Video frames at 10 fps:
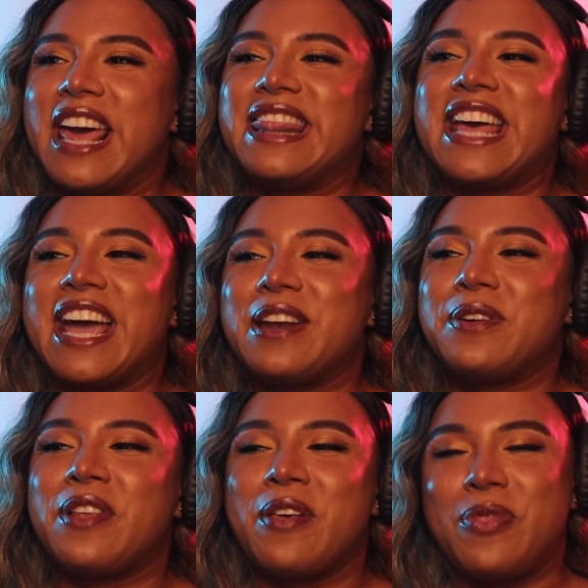And
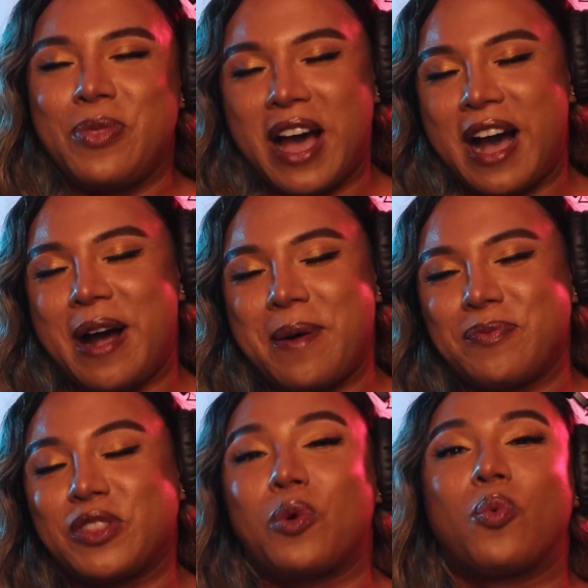then
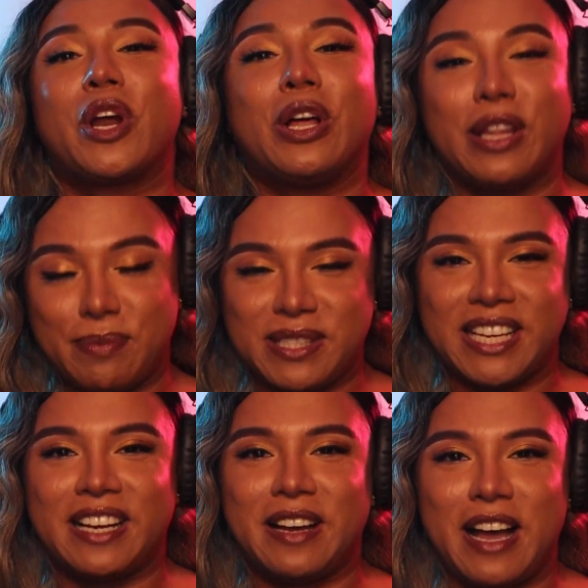um, the real lip
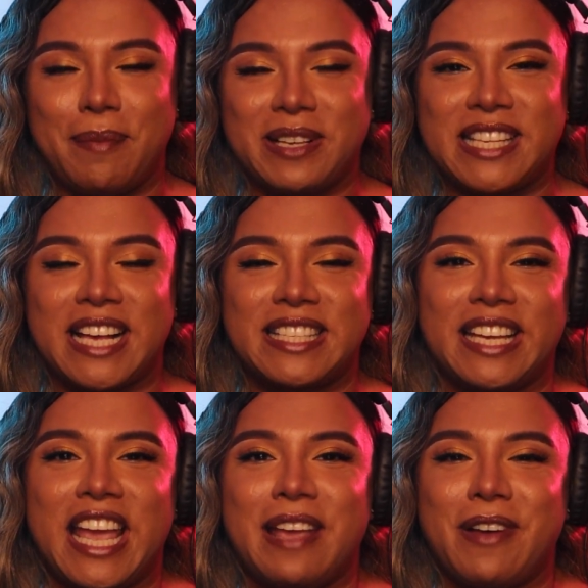sync um,
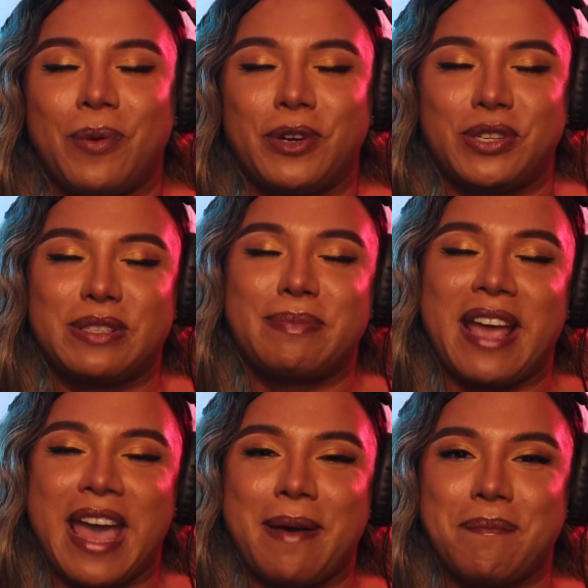assassin came out, which was
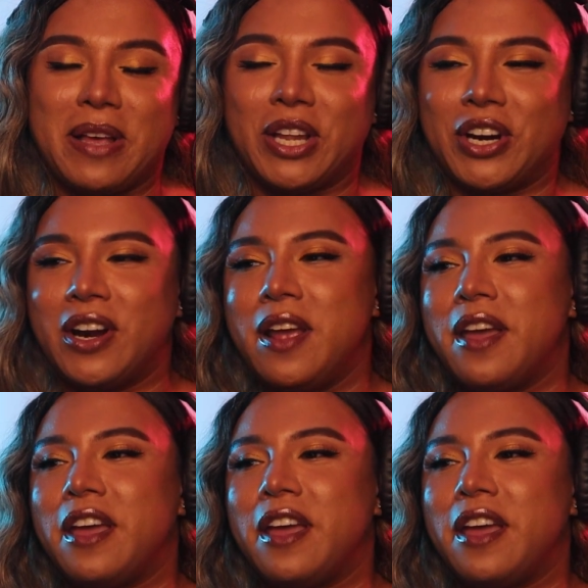Mayhem Miller.